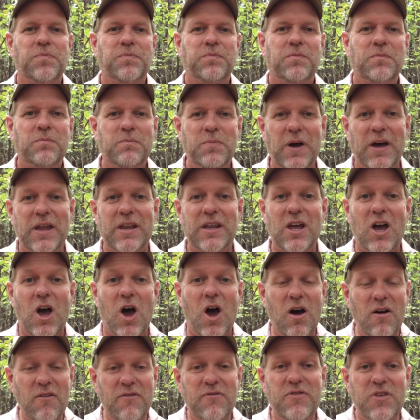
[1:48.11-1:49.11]
But
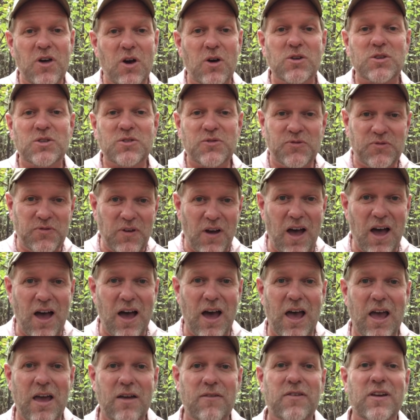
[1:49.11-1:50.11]
of those
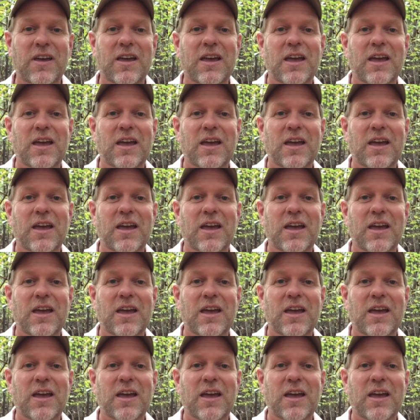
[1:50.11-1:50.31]
5,